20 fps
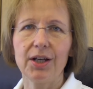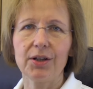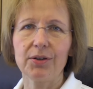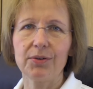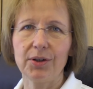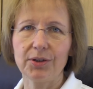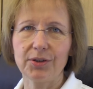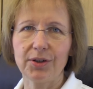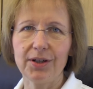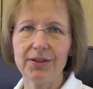the
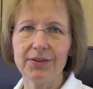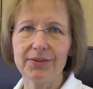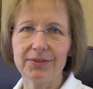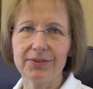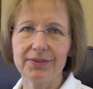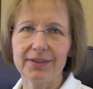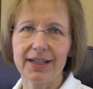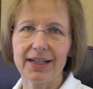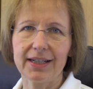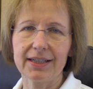female
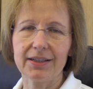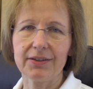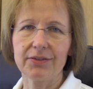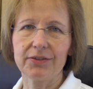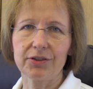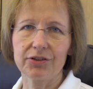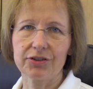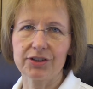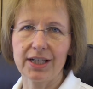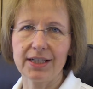breast is
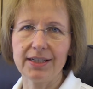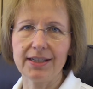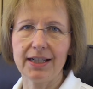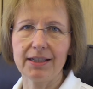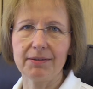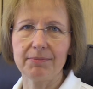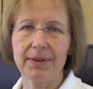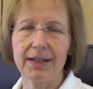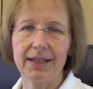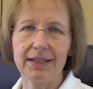an
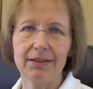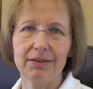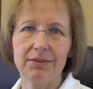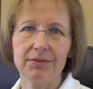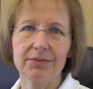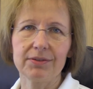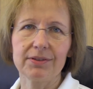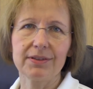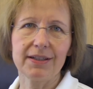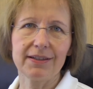important part of the
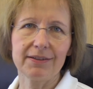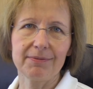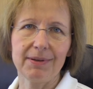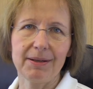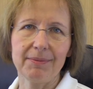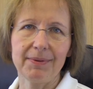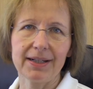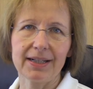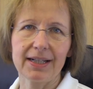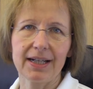standard
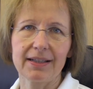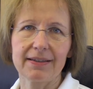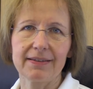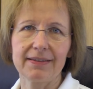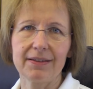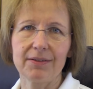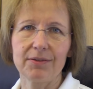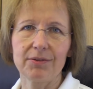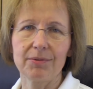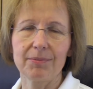treatment for
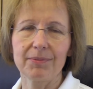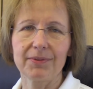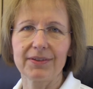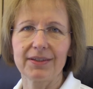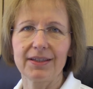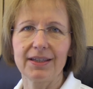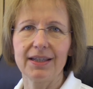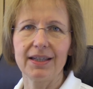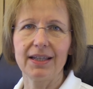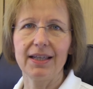breast
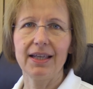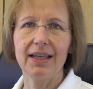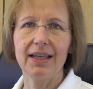cancer.